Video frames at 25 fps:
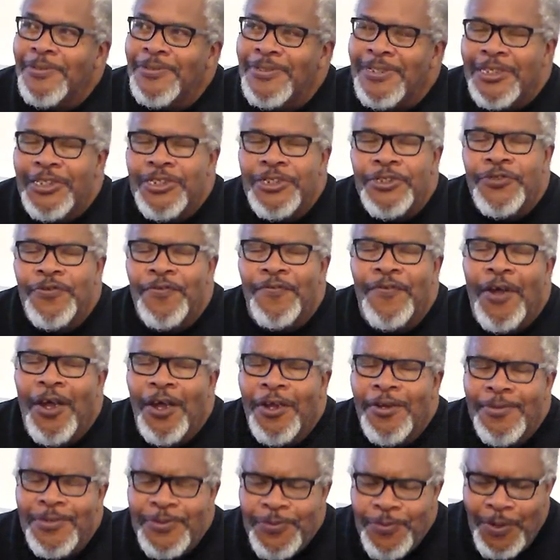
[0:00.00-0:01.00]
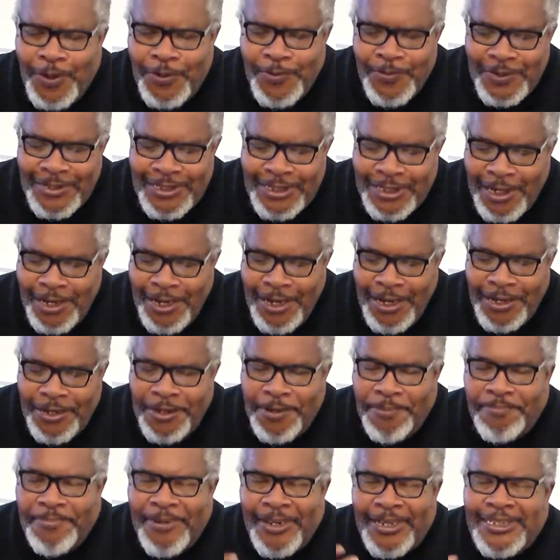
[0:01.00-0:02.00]
was in 2 volumes. One was
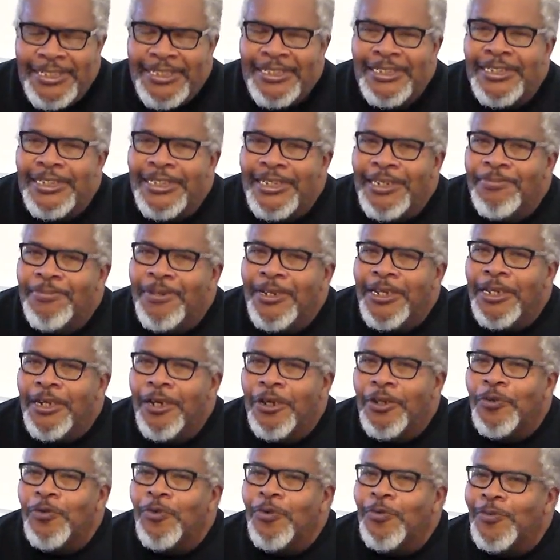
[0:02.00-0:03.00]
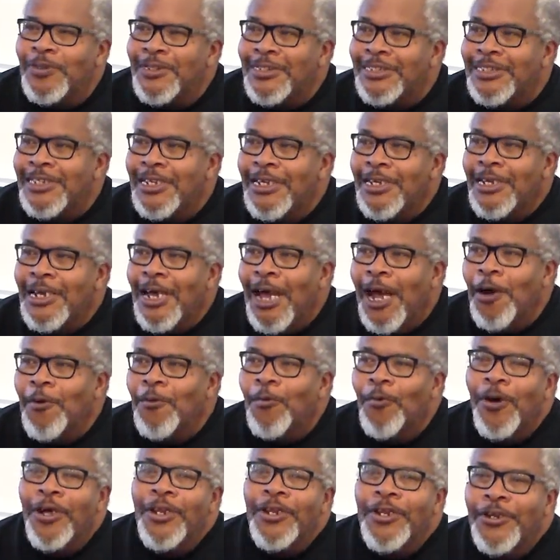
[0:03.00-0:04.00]
The Big C, but the other one was I
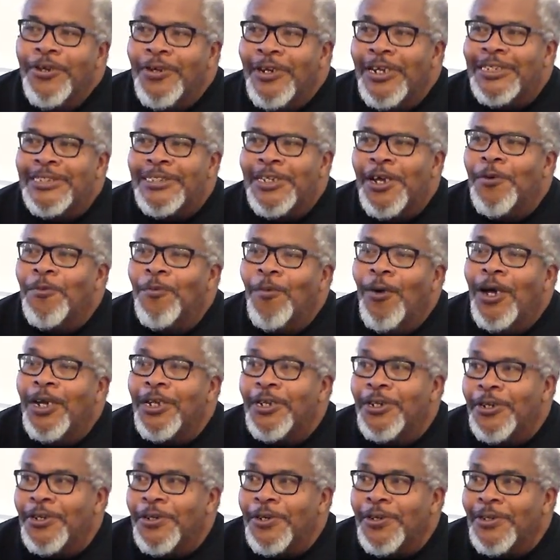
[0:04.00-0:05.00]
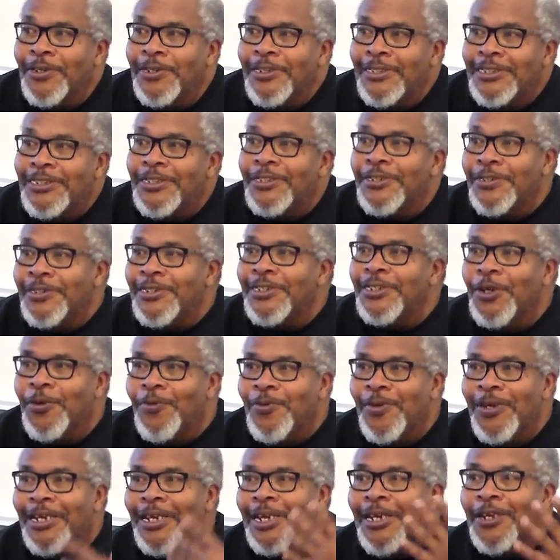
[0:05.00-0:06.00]
Wonder as I Wander. So, you know,
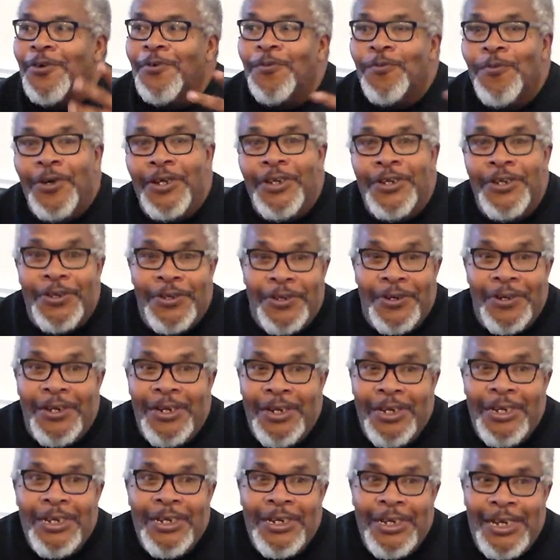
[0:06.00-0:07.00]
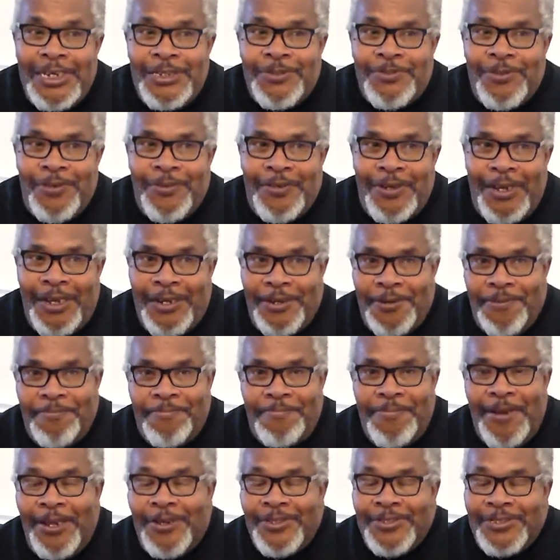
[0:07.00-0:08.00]
we kind of wonder as we kind
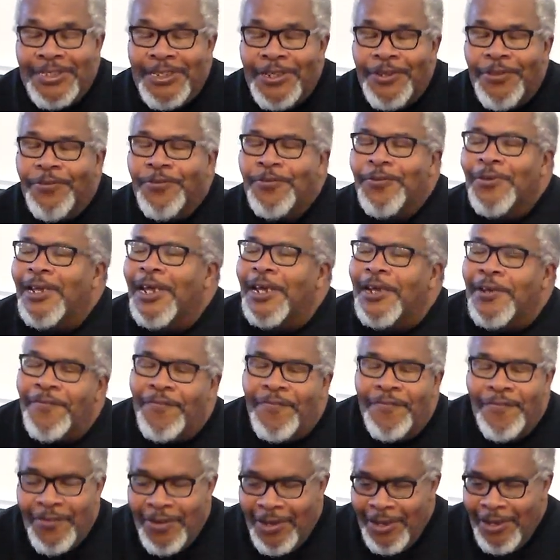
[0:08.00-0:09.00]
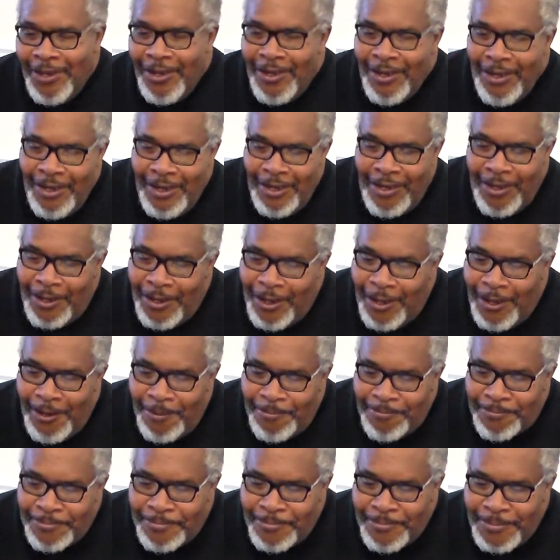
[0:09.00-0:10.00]
of bouncing through life.
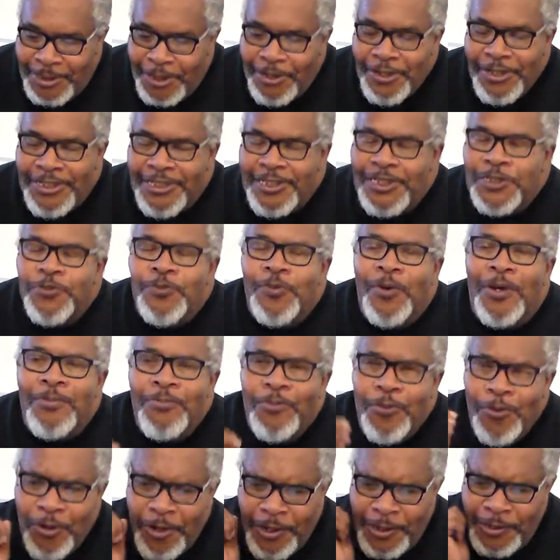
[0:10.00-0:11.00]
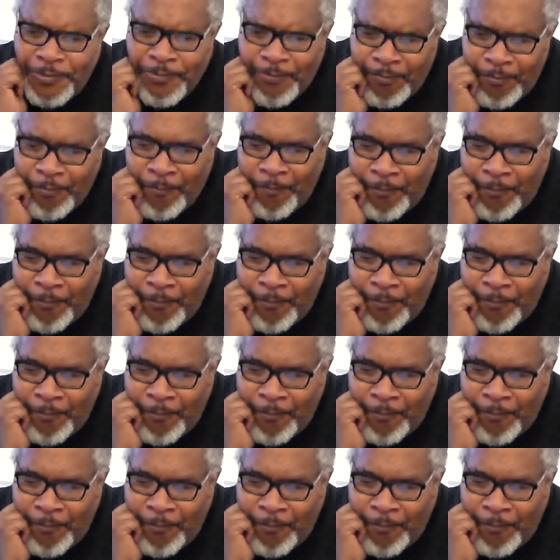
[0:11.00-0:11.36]
So this is one more.